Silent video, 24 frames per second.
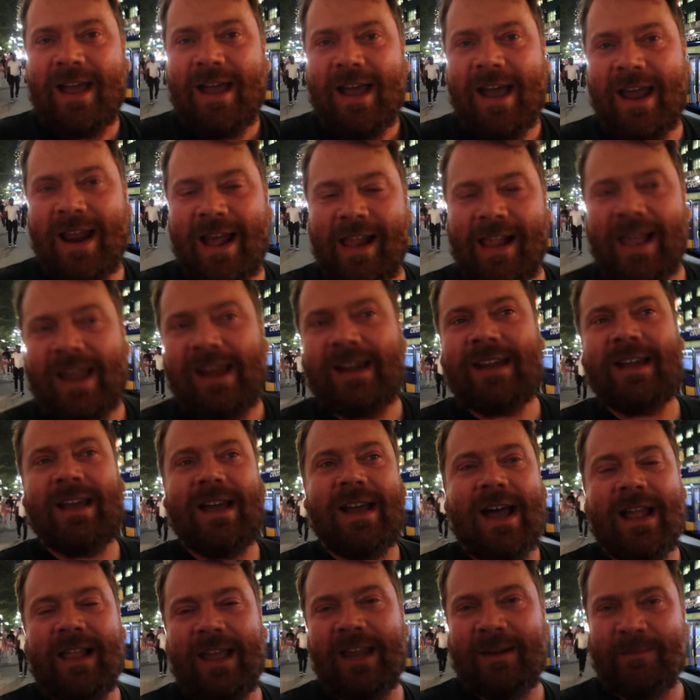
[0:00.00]
And I like it.
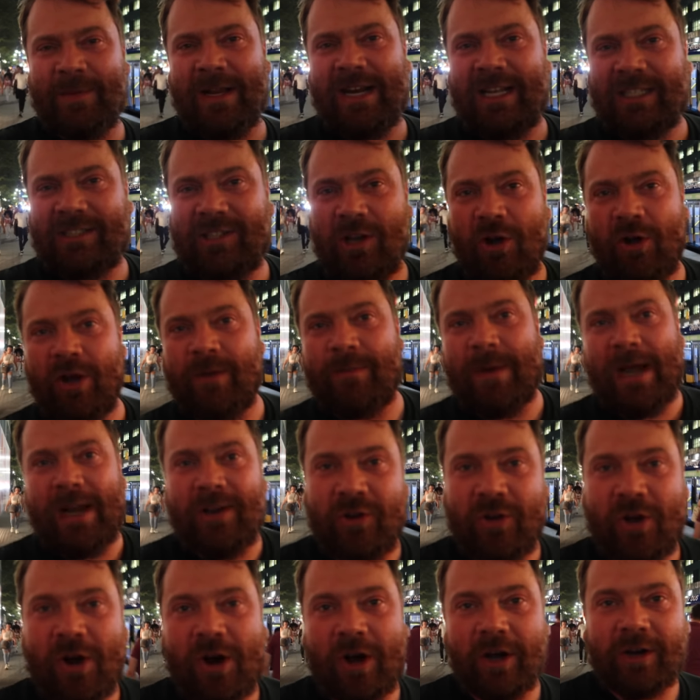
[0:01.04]
I like being assaulted by
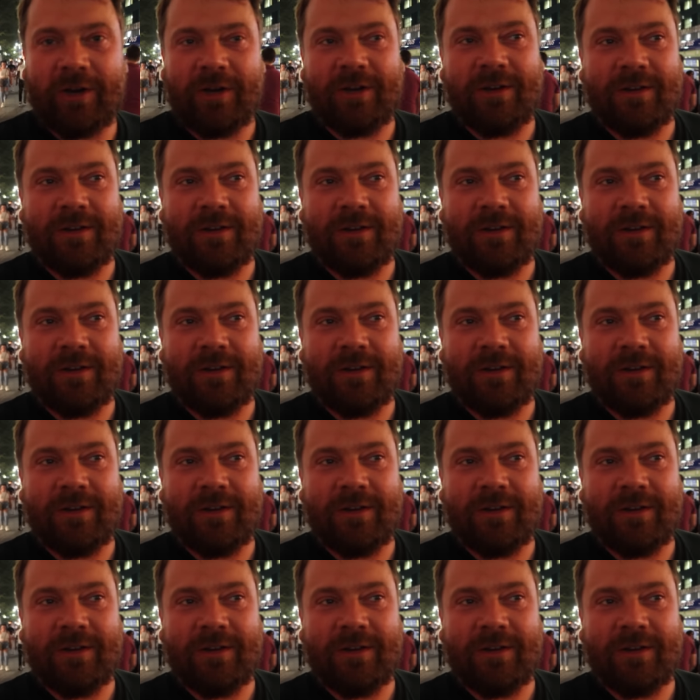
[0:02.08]
New York.